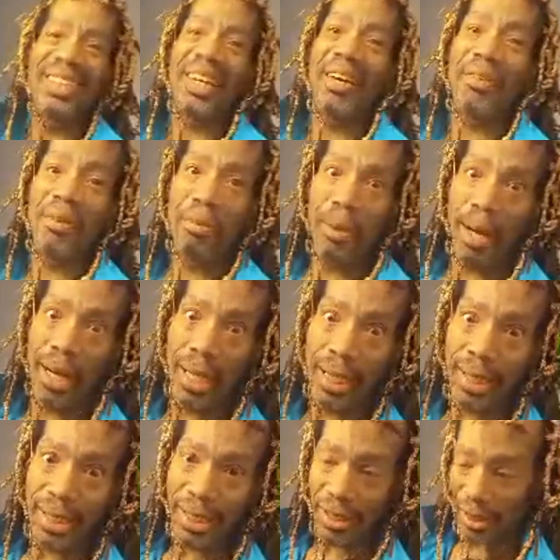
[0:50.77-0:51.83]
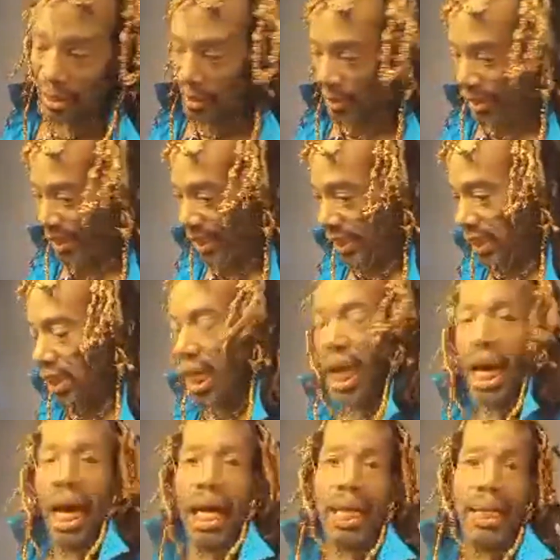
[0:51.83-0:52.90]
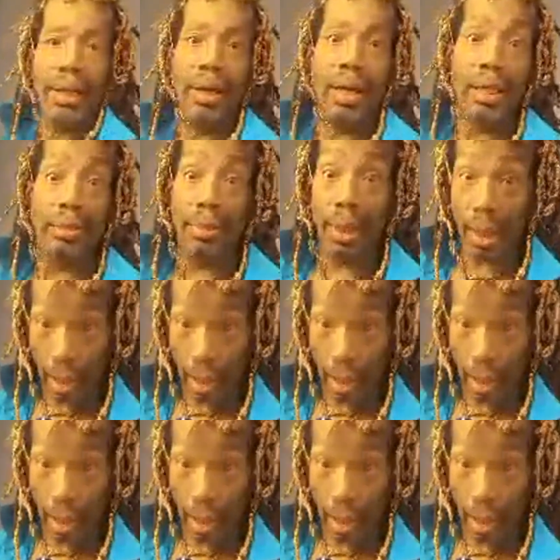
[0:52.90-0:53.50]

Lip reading: everybody doing? I know it's been a